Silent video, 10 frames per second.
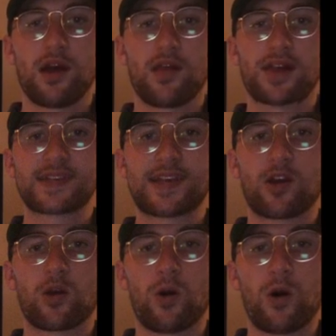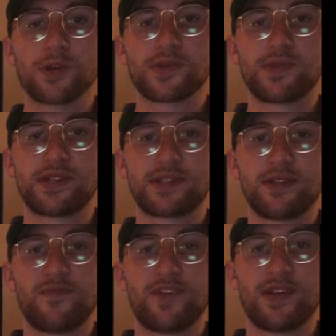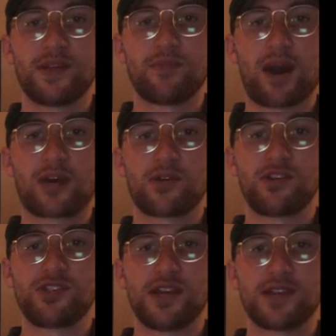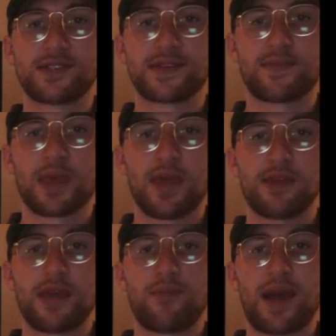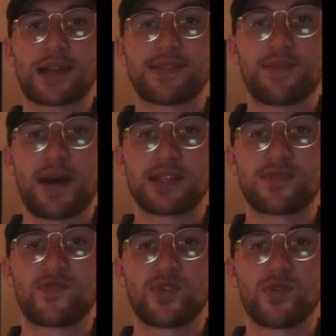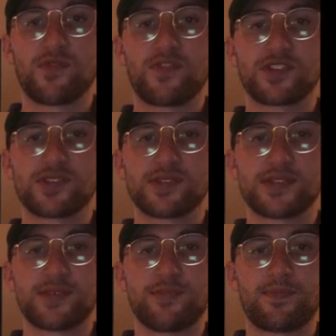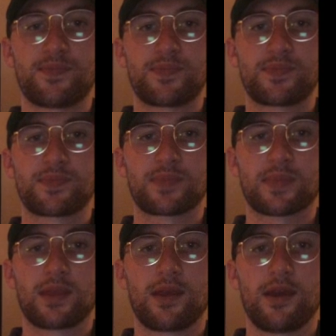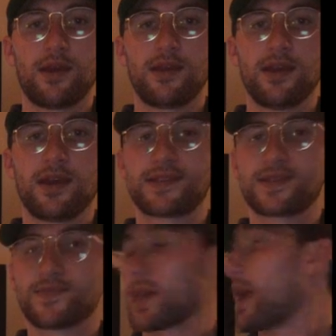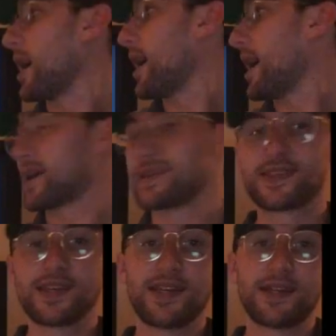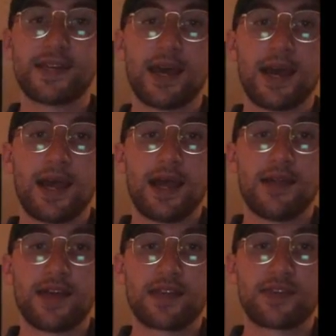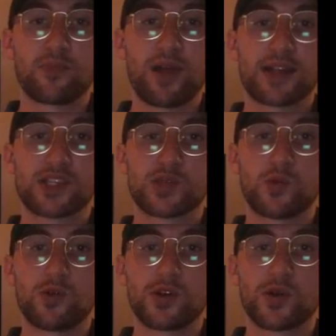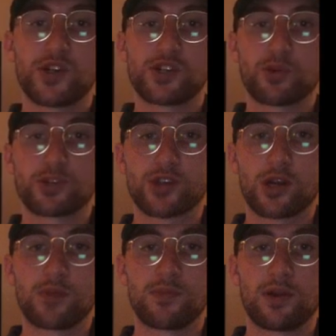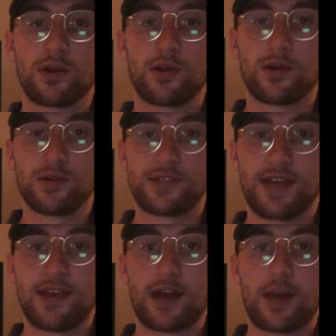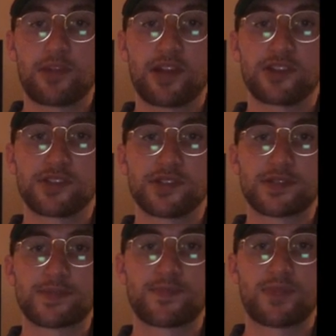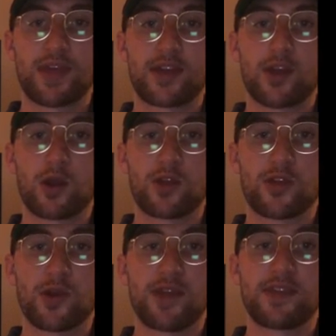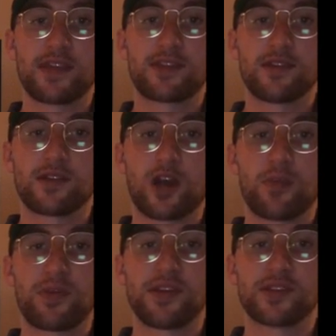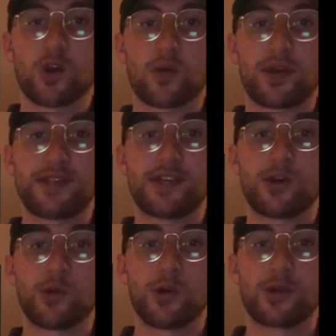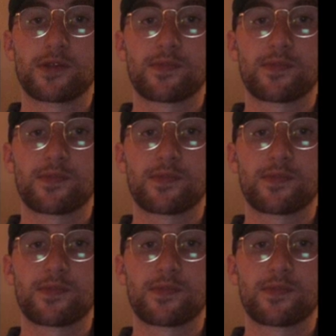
Alaska Air also needs to invent in modern jets that maximize fuel efficiency. Yes, I concede that the practice will increase short-term debt obligations, a current threat that the company is already dealing with.